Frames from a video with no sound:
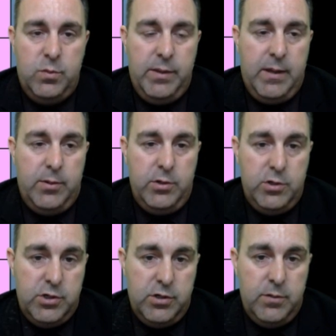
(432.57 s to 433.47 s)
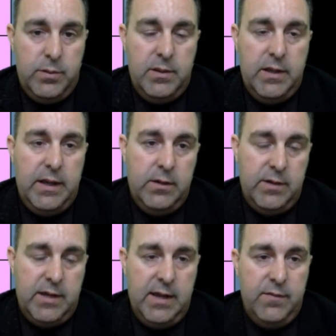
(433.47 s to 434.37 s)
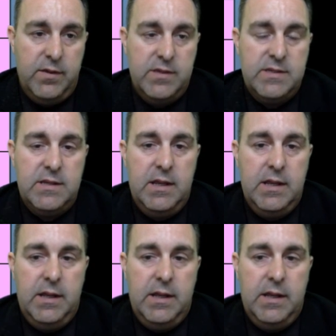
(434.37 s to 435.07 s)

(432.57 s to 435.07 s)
will be up on YouTube and on Canvas.